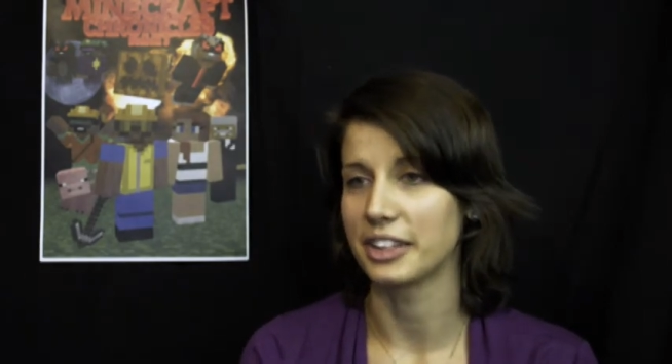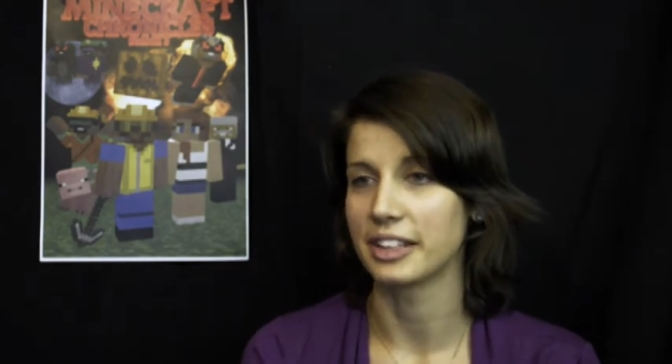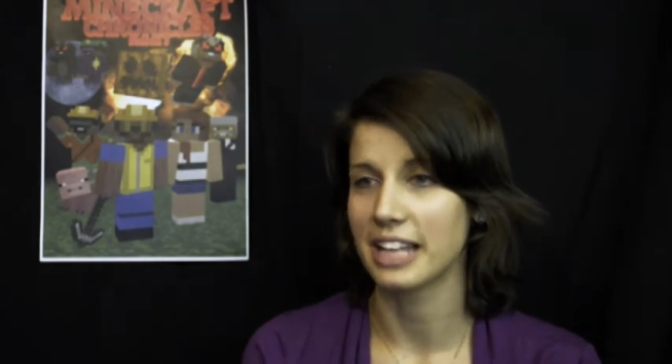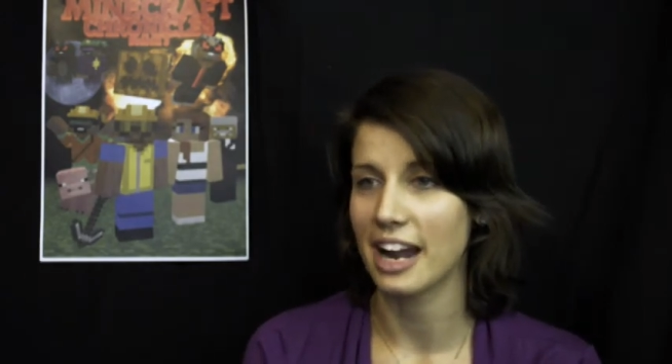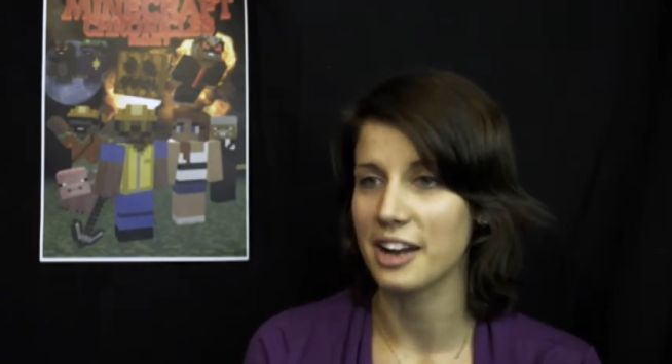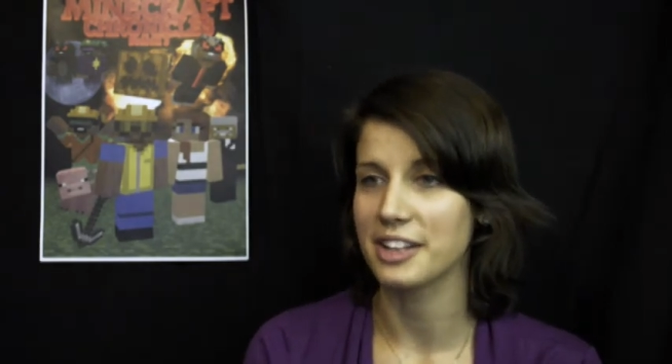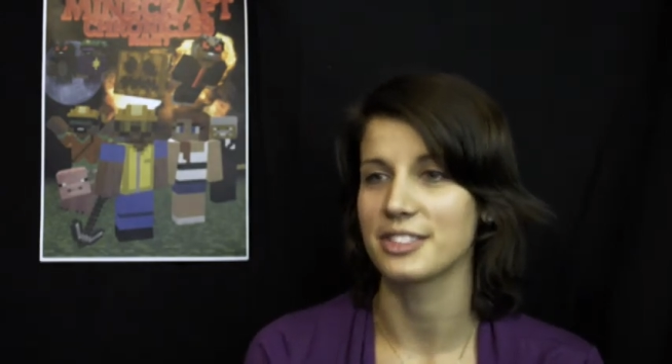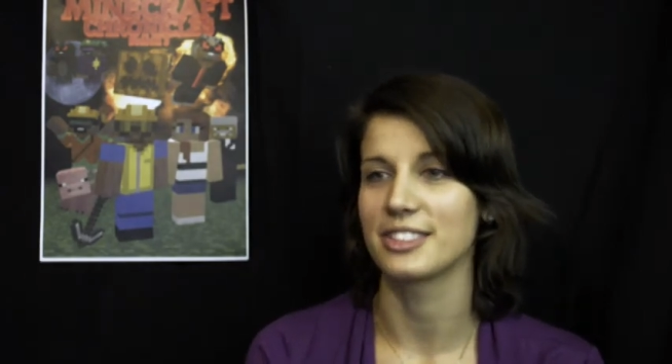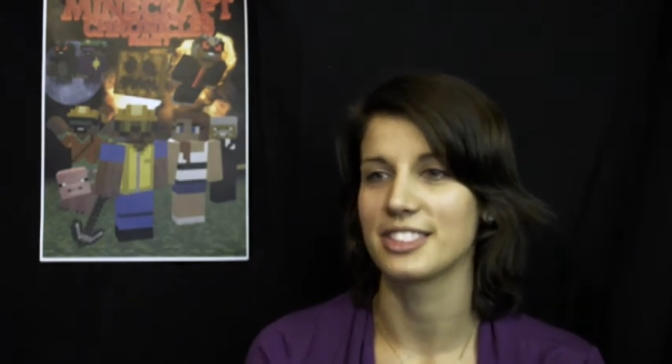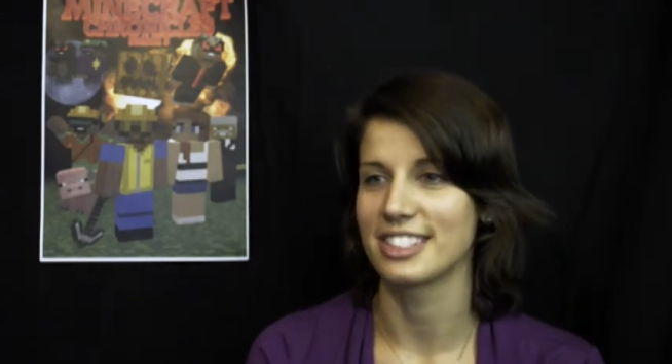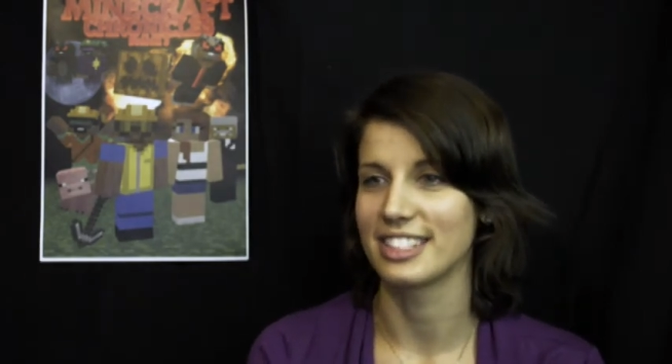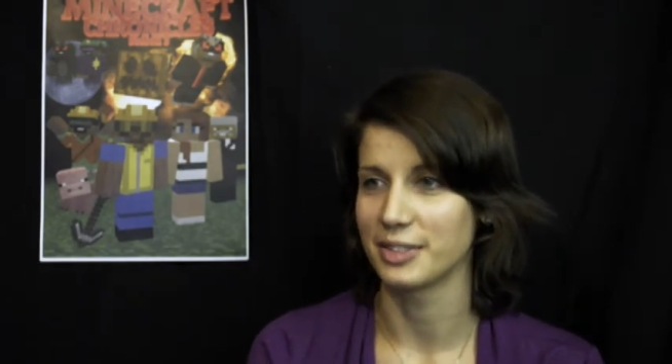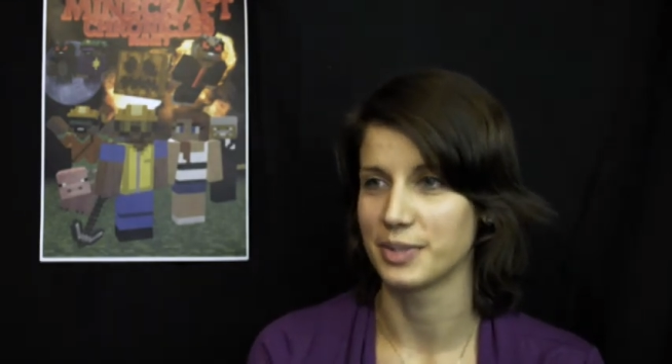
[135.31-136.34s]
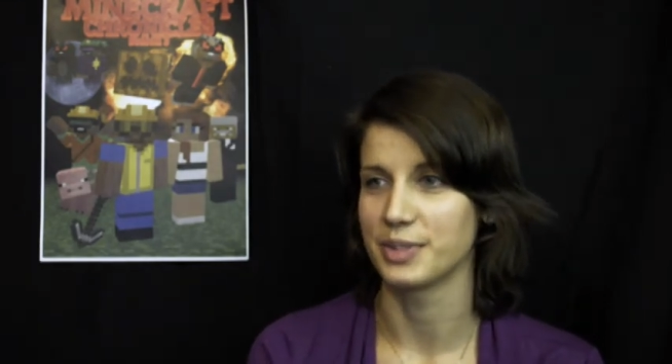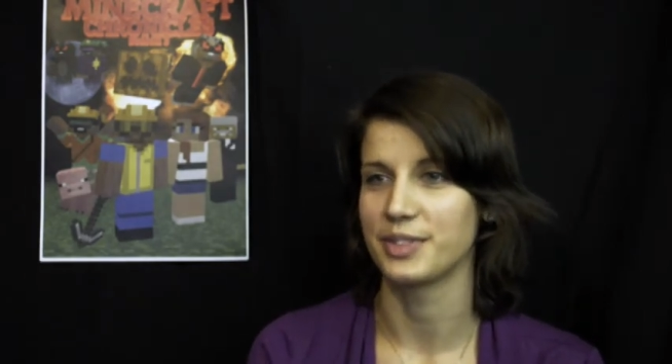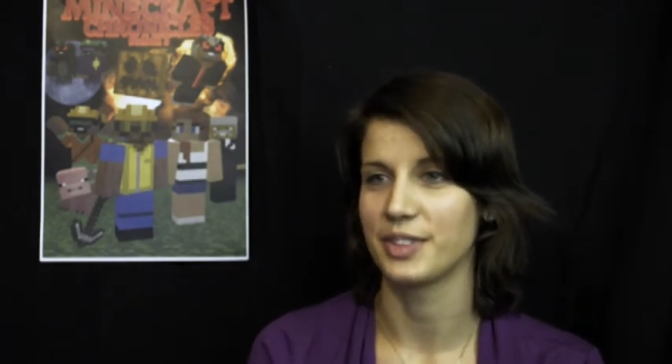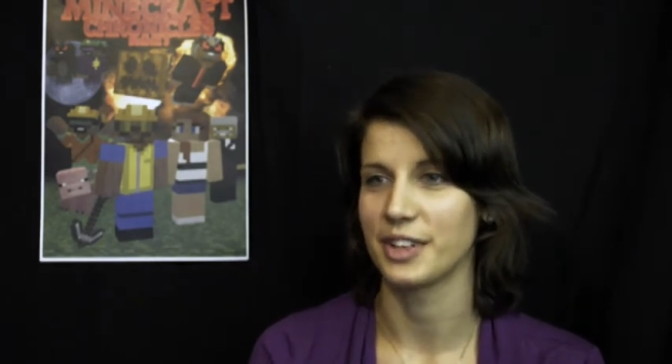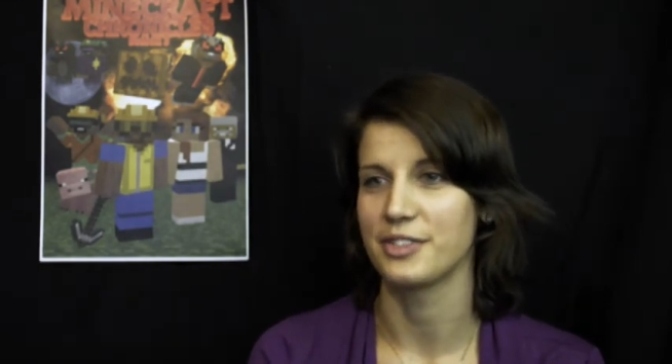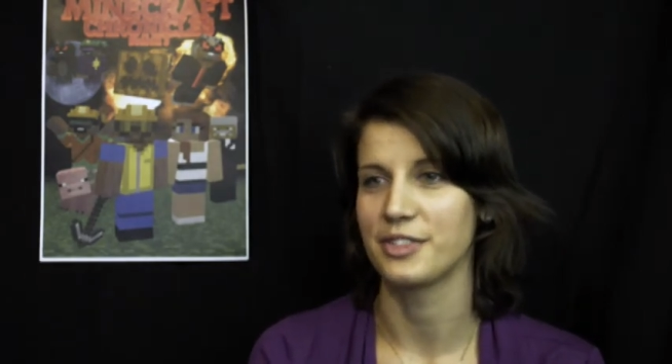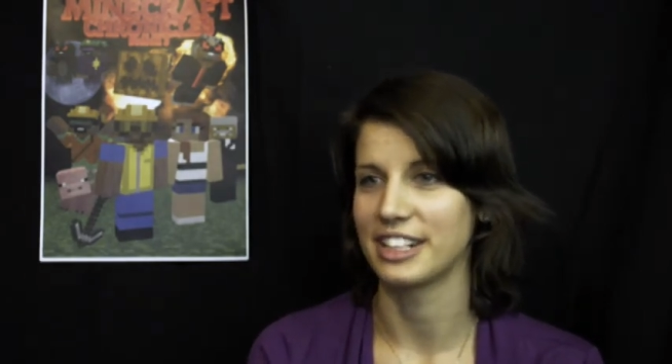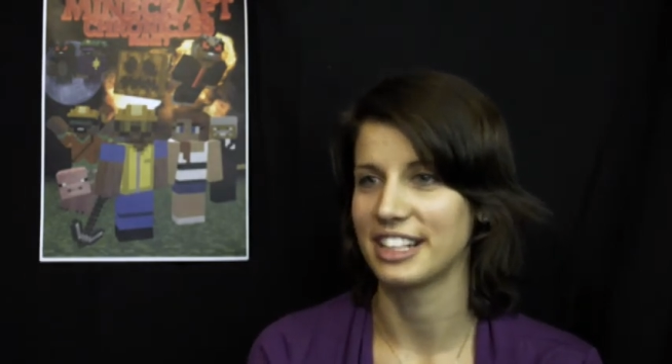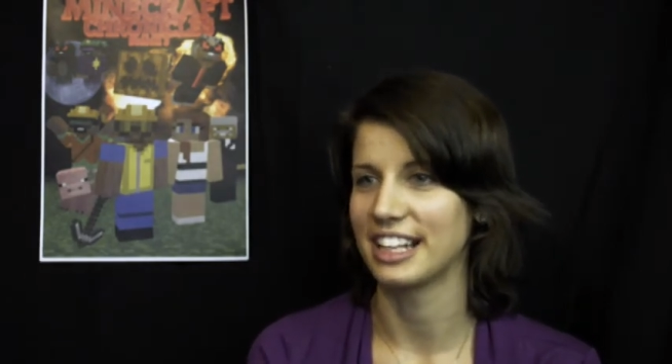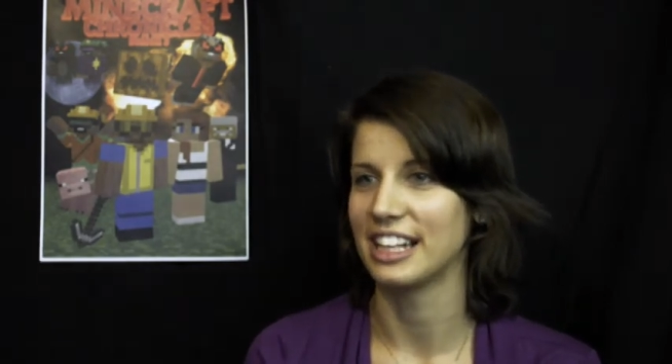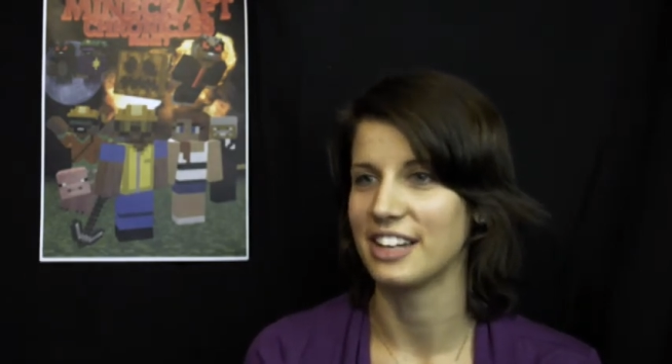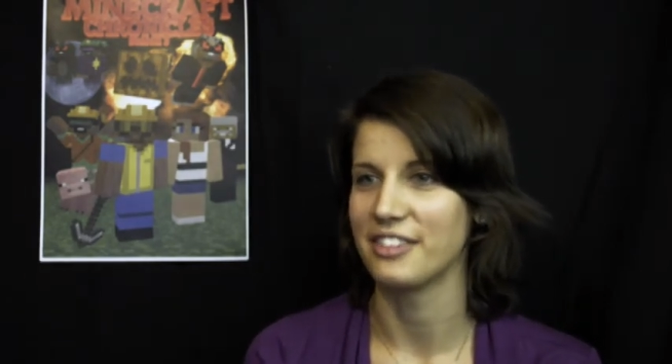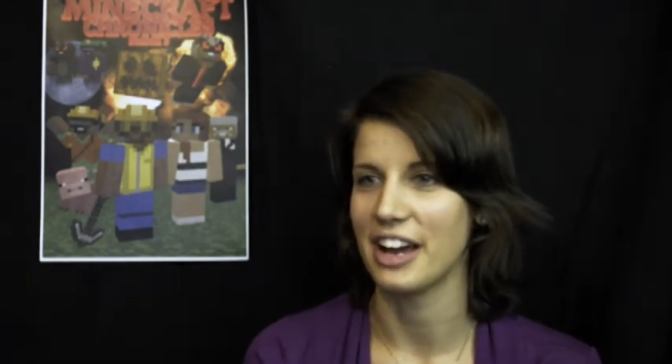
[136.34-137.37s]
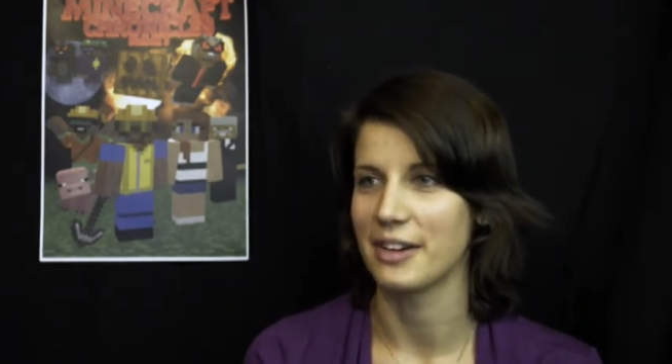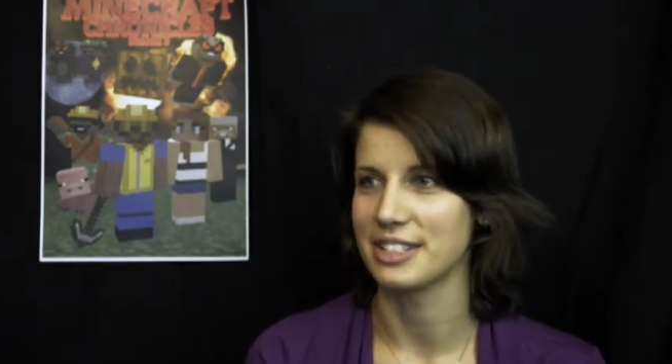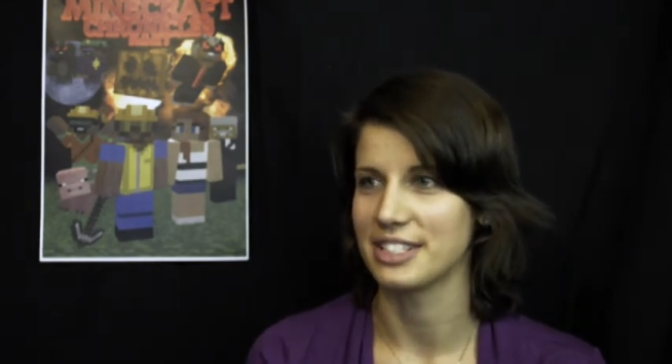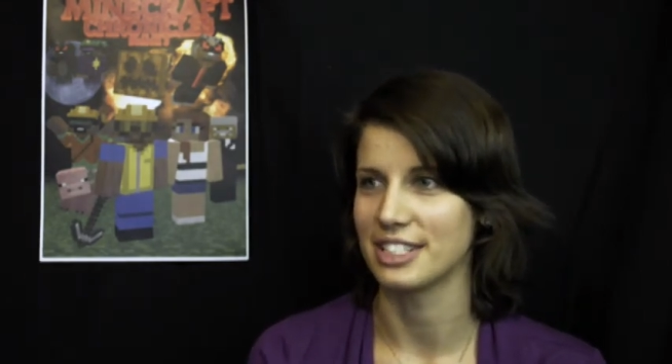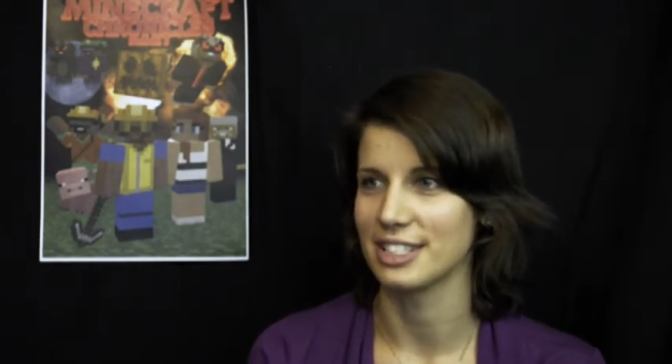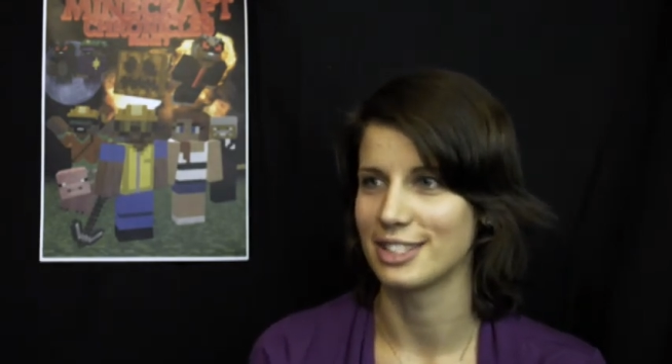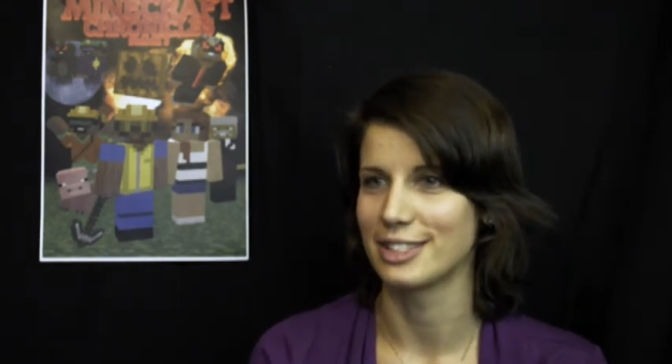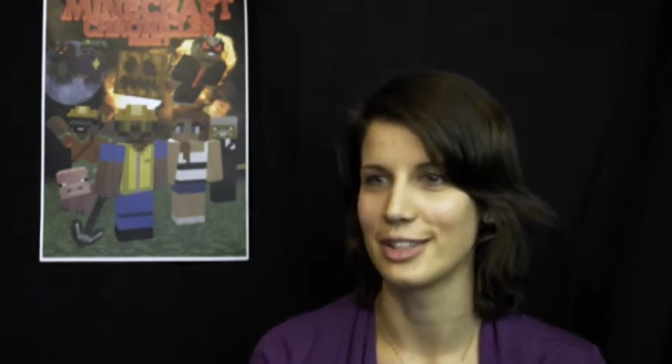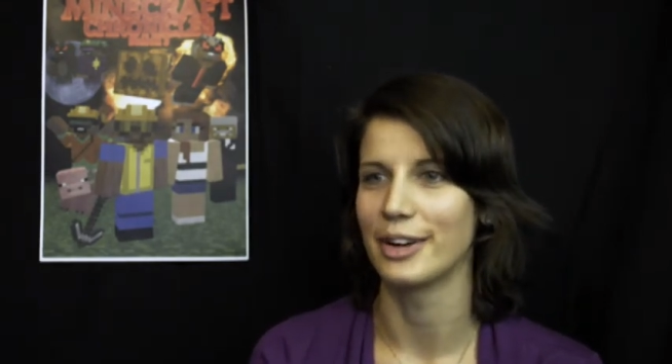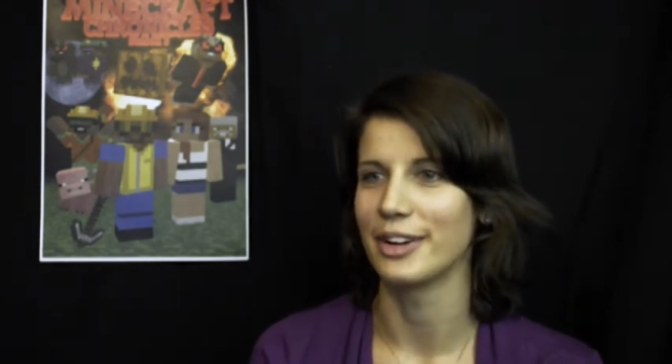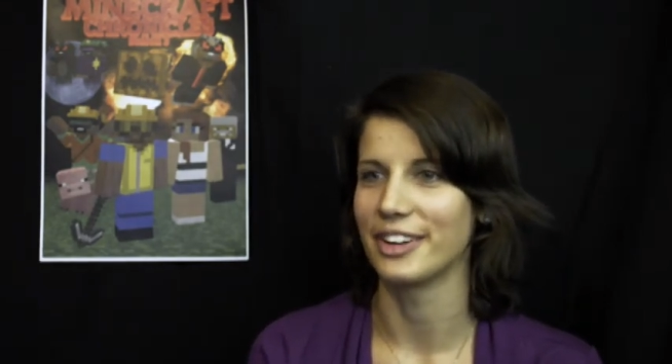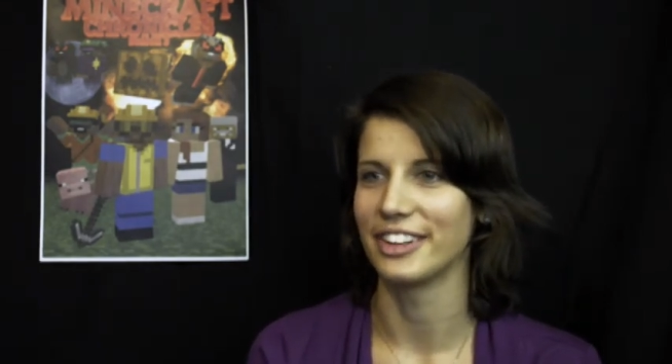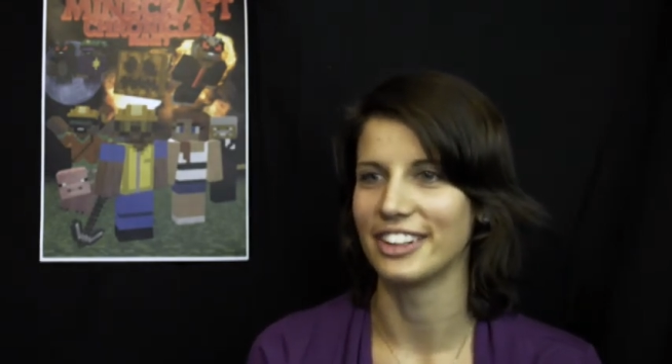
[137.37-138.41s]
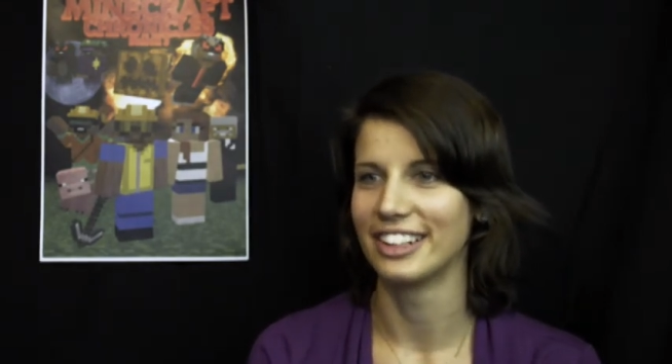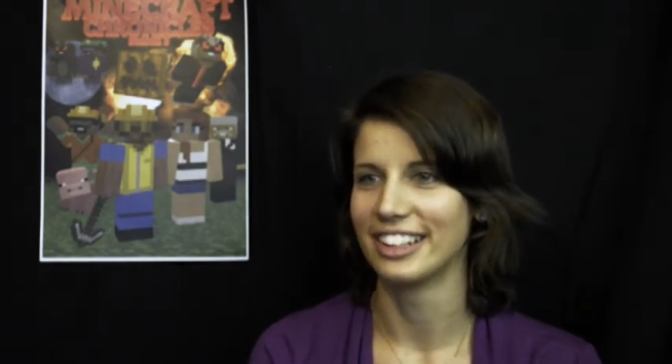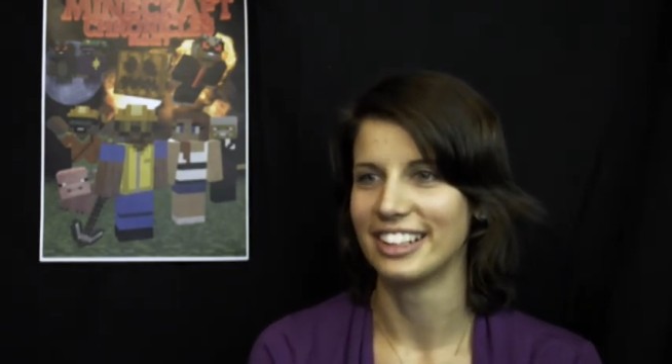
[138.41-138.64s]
The character itself is very funny. I love how he's just so